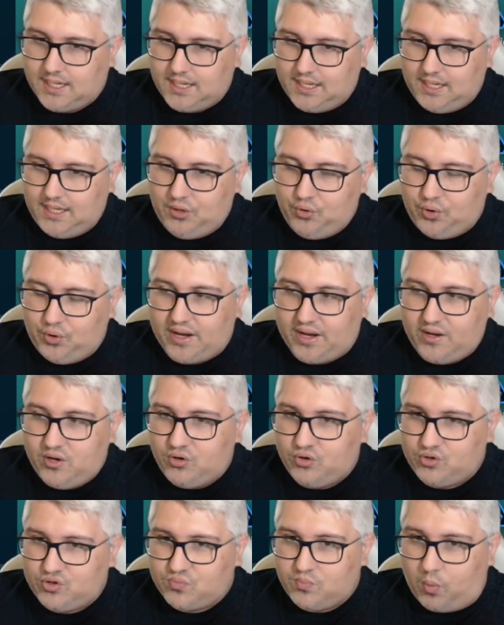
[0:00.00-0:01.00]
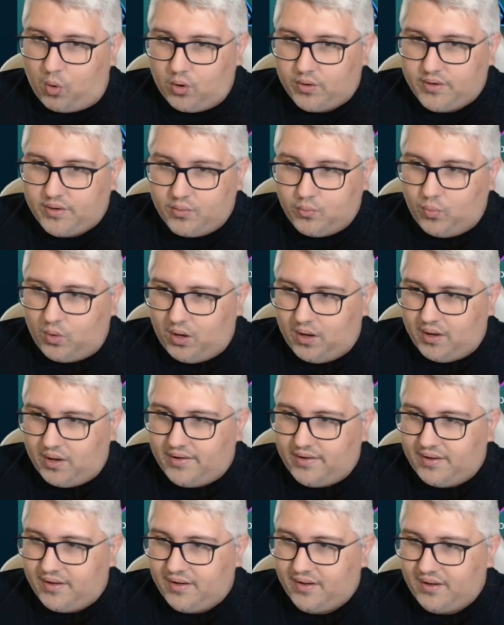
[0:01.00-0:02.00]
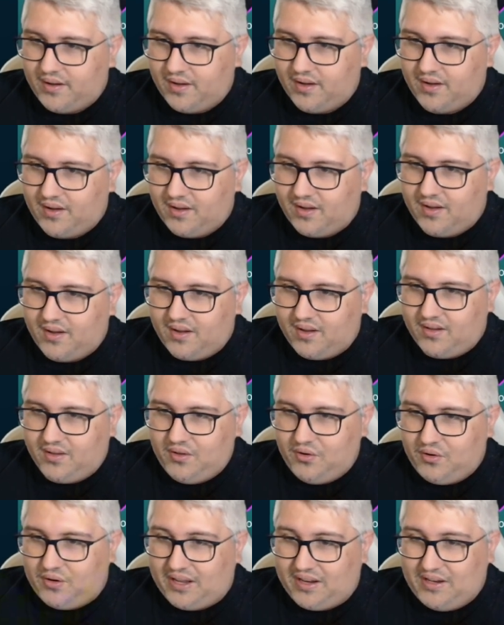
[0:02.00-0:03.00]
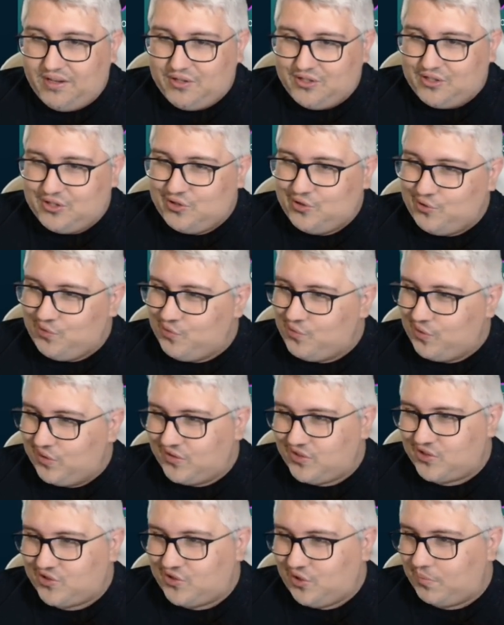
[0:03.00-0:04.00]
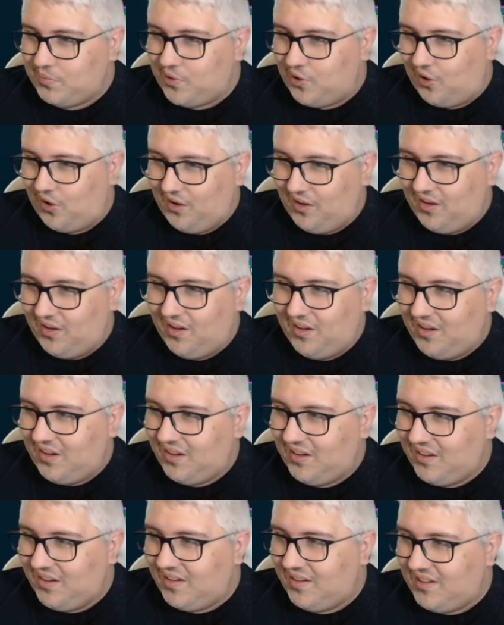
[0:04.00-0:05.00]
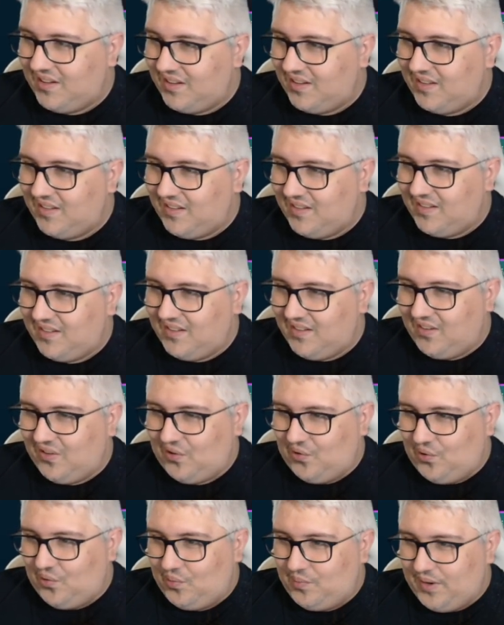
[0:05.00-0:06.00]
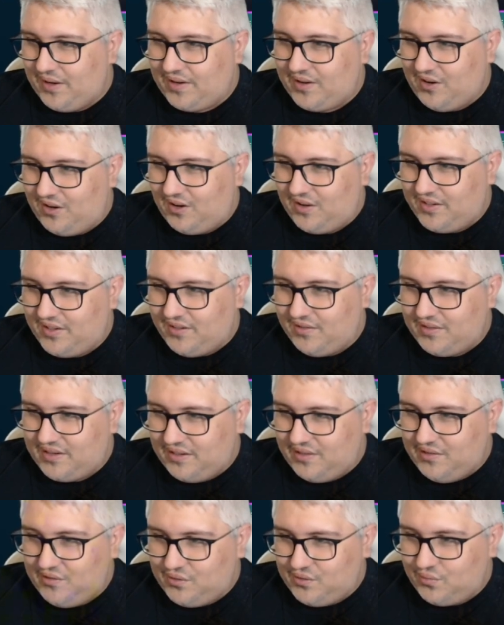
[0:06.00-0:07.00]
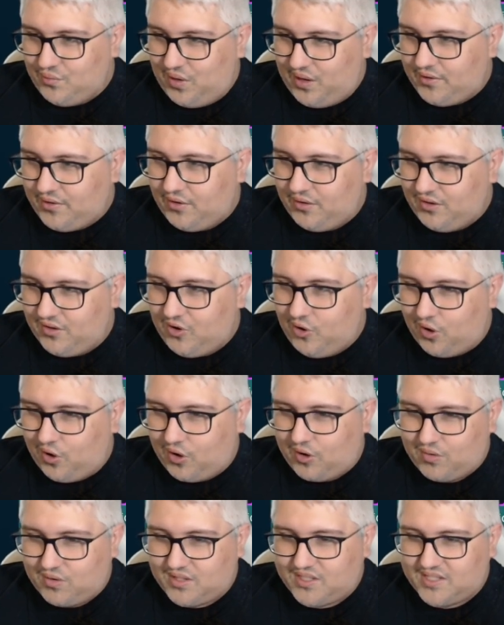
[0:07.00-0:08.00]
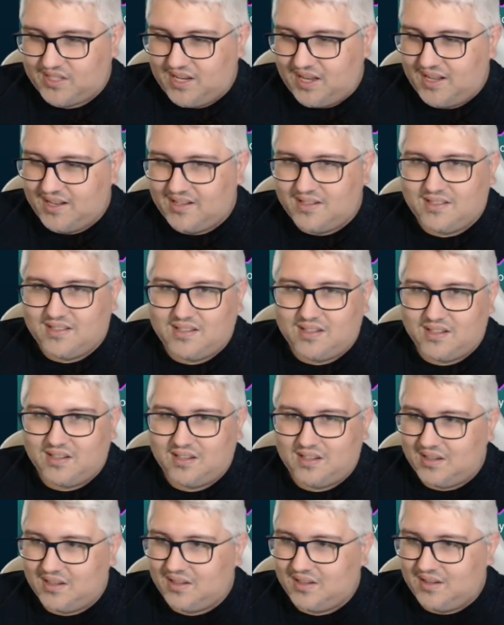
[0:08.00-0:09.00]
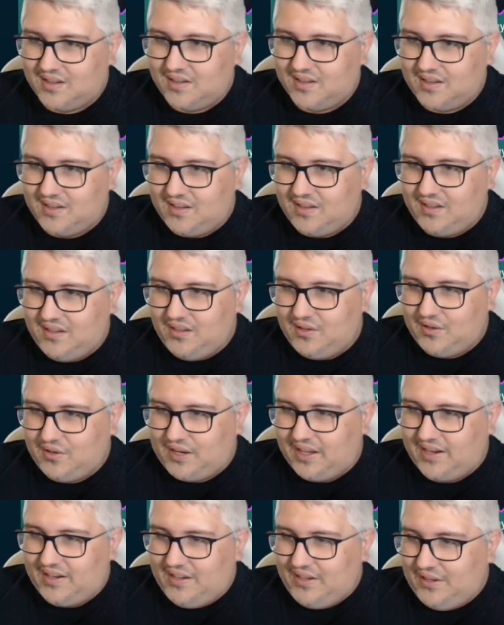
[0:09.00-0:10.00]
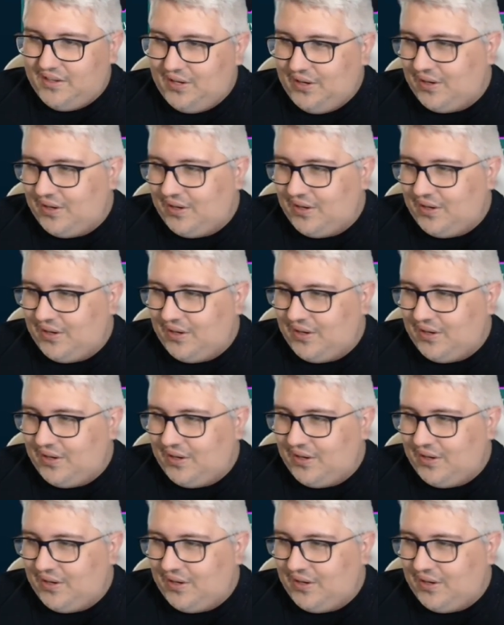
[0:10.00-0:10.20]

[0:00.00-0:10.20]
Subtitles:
You can use more than one. You can use two on Stormcaller. Oh my god, you can use one on Gore Crescent. You can